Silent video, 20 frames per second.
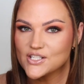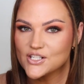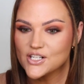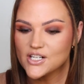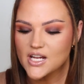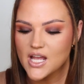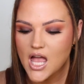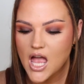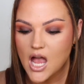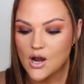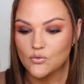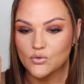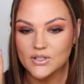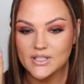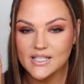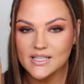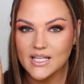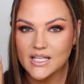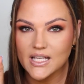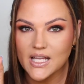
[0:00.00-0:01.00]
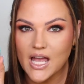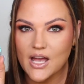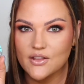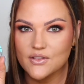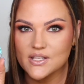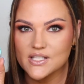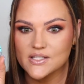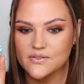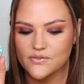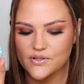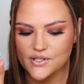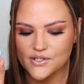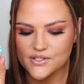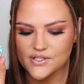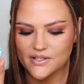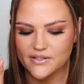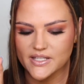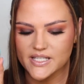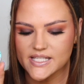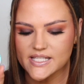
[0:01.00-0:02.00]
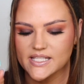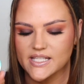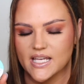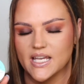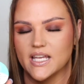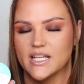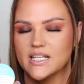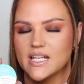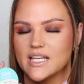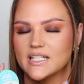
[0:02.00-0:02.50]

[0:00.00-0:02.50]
I really like how this feels on the skin.